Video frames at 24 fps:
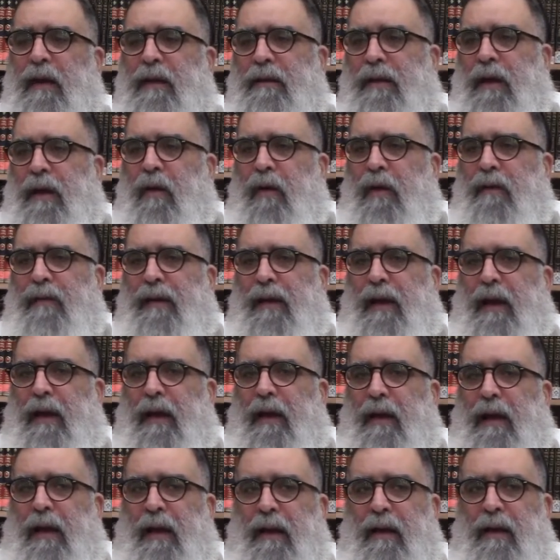They don't have a
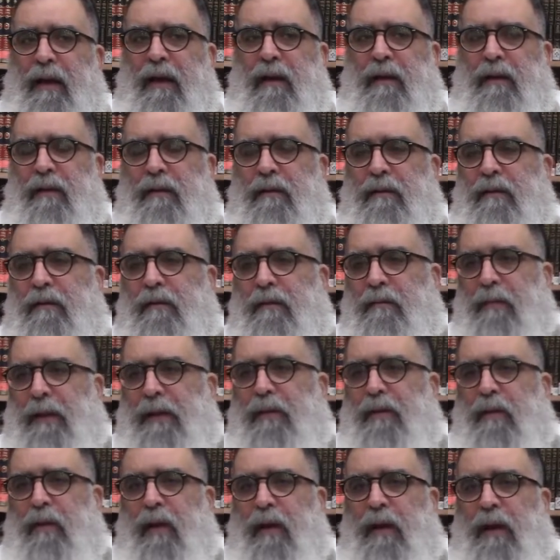Nachala, but
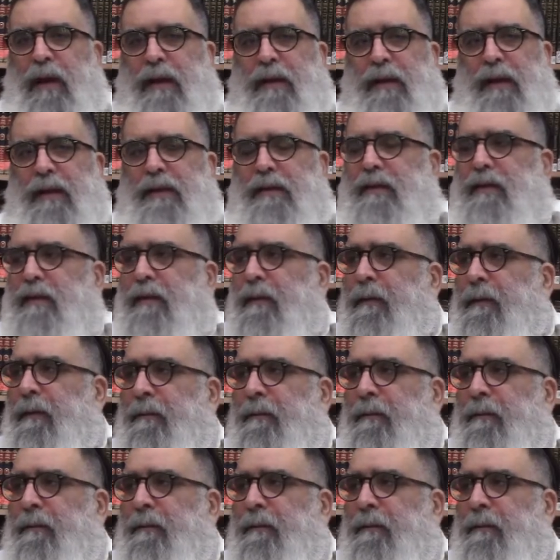to go like this,